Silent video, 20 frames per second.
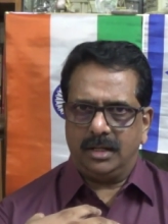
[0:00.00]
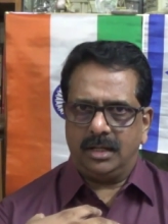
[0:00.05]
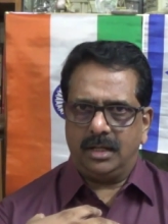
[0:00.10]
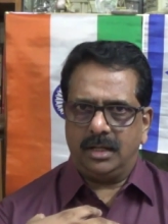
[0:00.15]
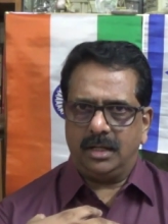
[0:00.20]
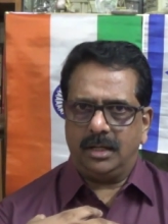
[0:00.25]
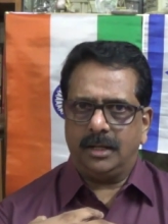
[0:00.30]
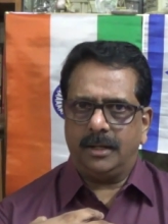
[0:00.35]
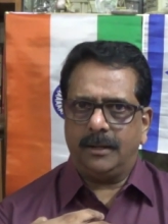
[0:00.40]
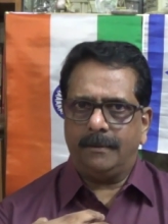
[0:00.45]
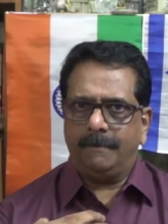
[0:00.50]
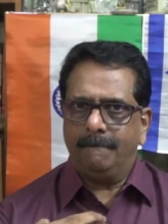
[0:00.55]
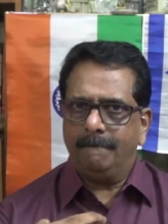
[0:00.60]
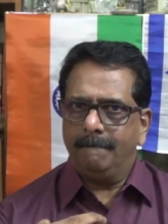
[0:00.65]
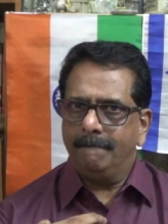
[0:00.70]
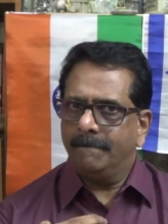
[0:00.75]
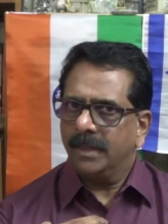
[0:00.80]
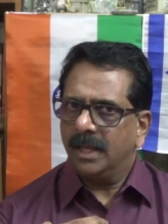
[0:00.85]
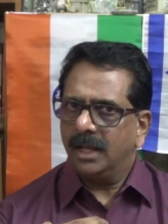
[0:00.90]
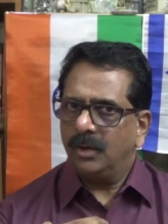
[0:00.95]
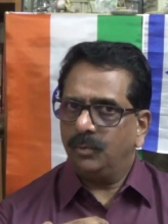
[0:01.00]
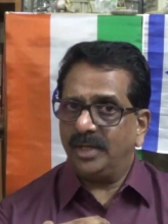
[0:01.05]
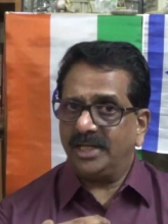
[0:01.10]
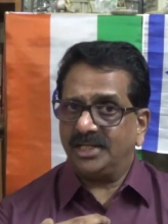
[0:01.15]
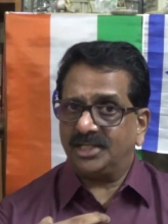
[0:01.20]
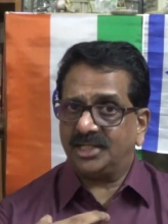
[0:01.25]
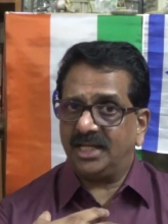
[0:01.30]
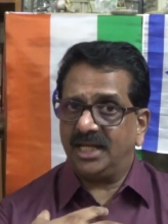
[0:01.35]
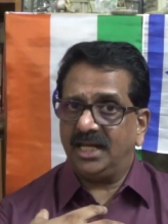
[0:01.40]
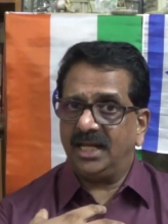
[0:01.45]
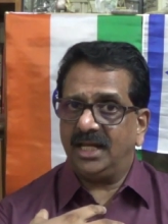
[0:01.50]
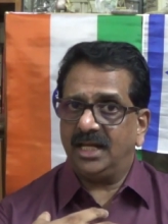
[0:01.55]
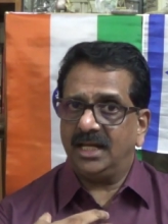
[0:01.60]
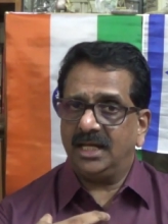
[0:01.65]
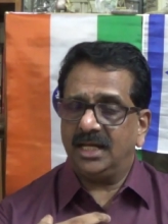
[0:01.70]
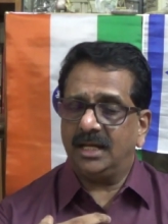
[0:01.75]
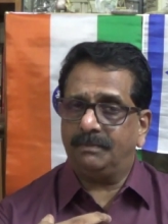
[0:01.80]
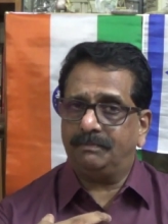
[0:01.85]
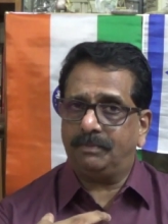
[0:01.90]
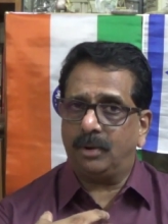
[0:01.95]
um, we see
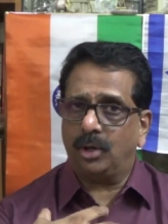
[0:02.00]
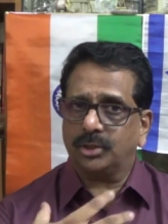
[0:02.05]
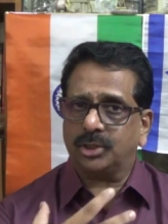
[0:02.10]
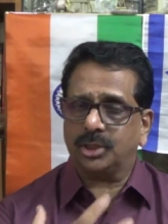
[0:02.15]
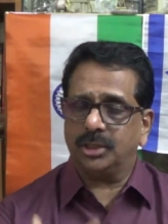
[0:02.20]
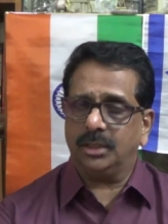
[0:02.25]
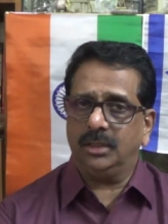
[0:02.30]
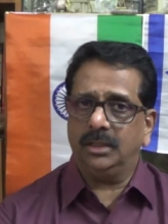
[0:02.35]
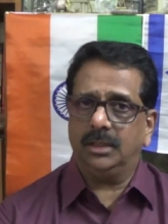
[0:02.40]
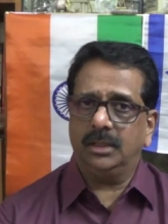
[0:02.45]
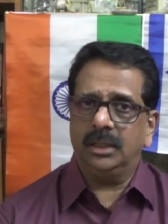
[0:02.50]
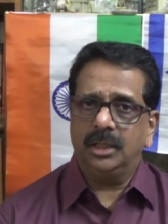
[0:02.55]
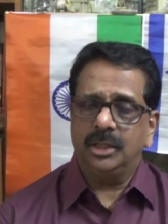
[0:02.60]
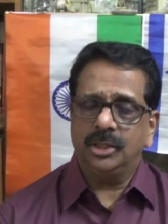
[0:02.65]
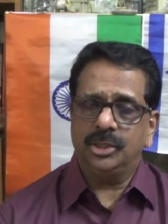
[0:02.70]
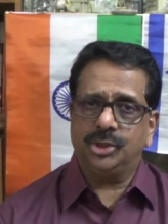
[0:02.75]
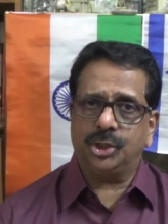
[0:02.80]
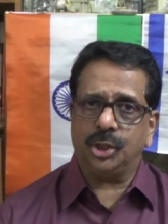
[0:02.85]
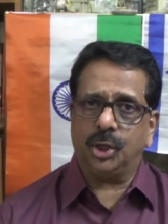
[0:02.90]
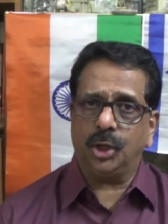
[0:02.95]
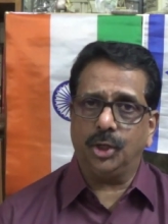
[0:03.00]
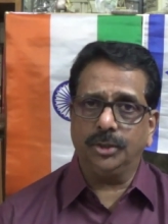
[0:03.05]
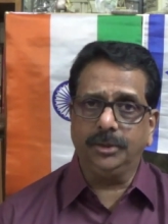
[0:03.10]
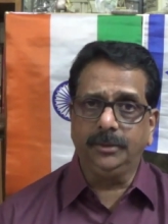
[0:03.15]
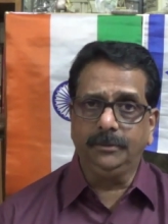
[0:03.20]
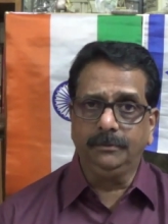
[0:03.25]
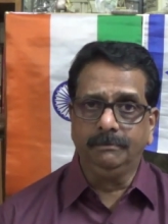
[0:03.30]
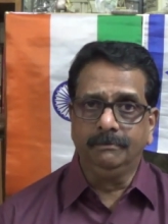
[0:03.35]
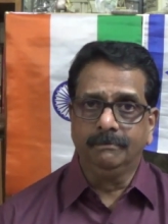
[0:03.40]
Apostle John